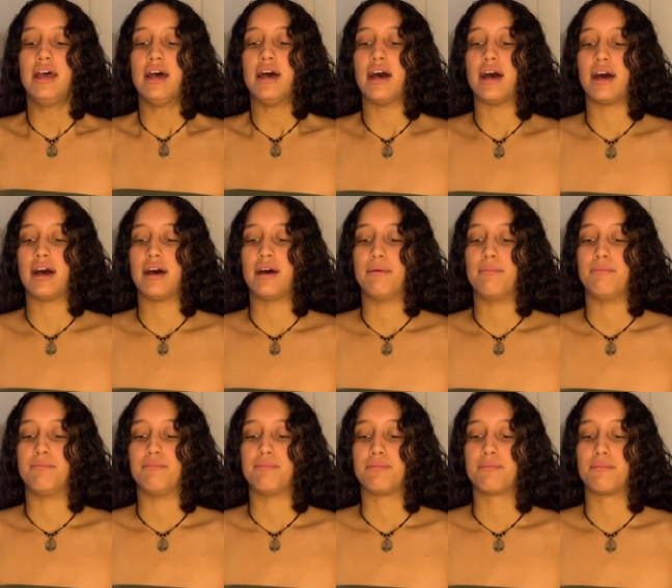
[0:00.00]

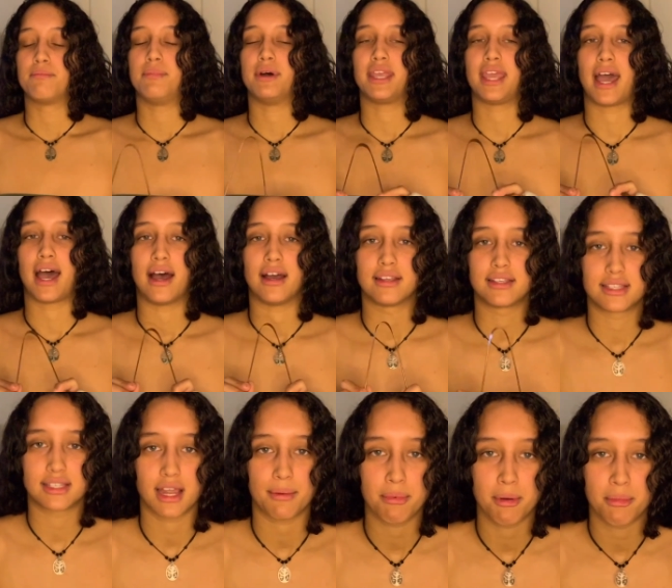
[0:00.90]
Um, but yeah,
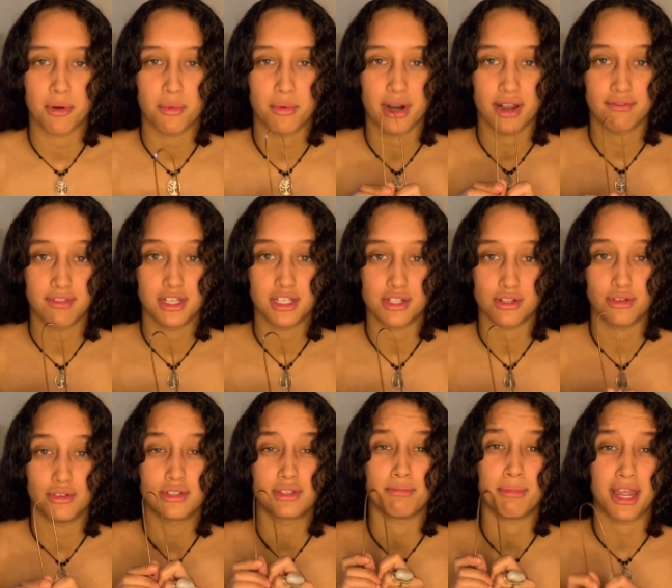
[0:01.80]
step number one of the
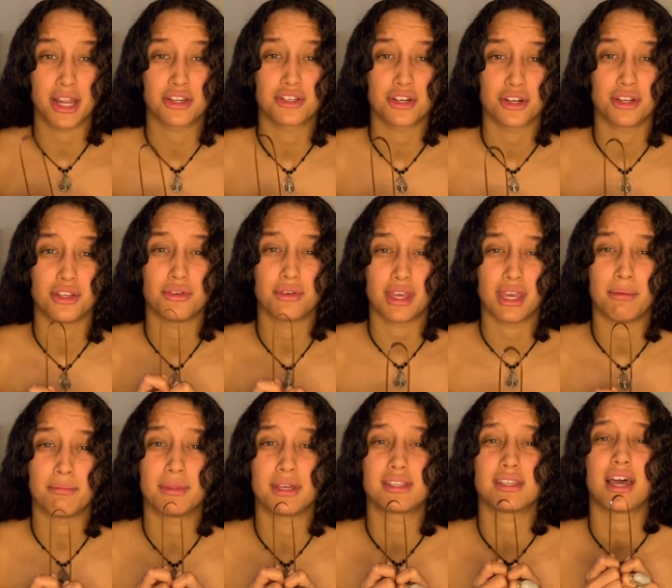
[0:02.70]
do's, make sure you
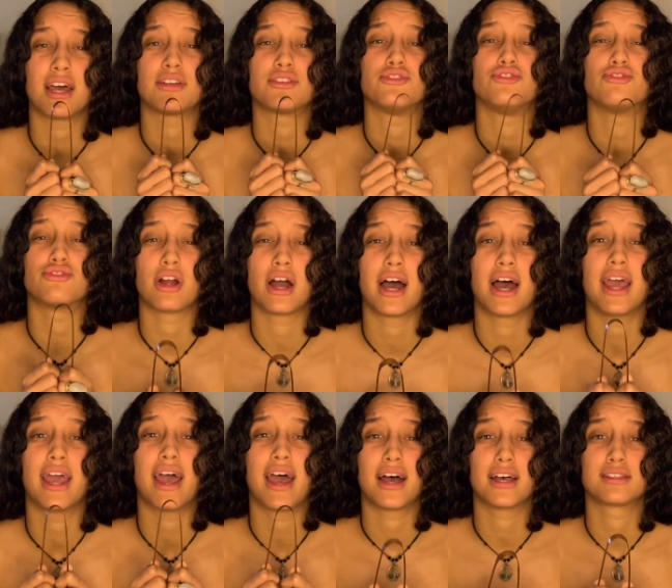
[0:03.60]
keep this as
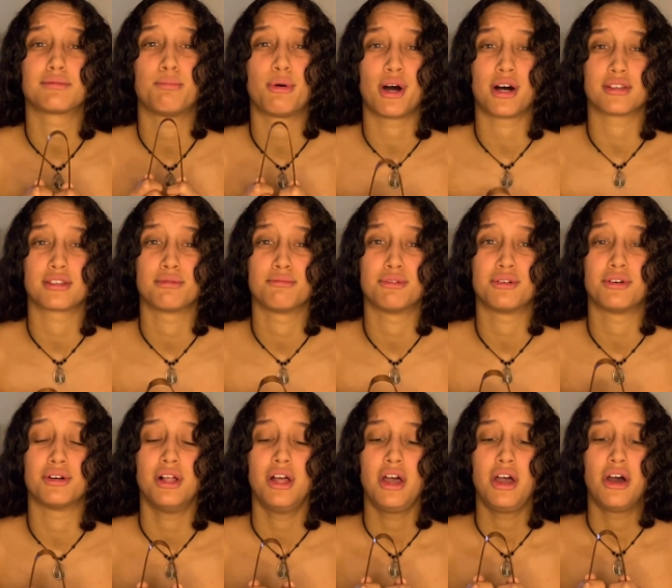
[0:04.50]
dry as
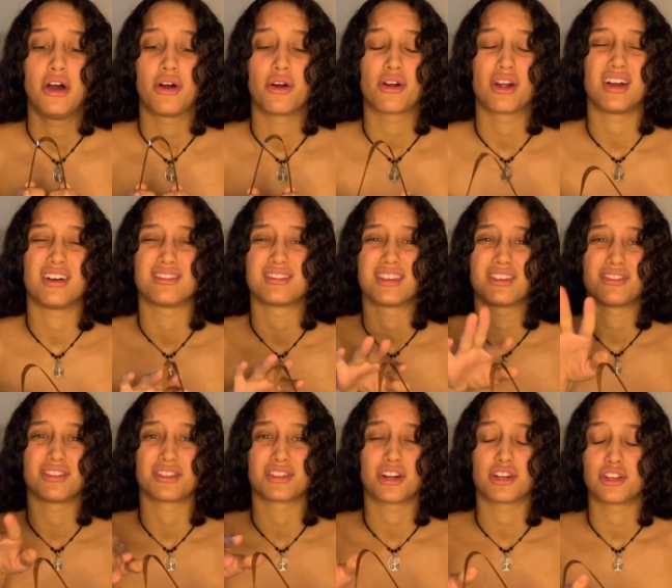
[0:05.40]
possible or else it'll
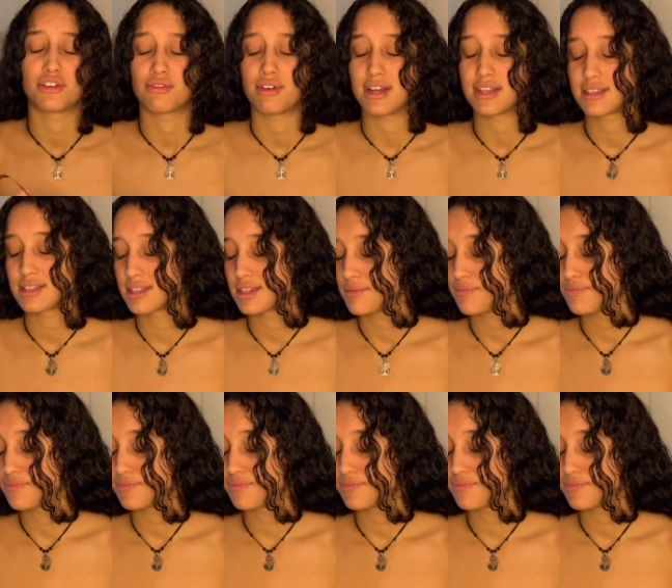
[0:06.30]
start to rust.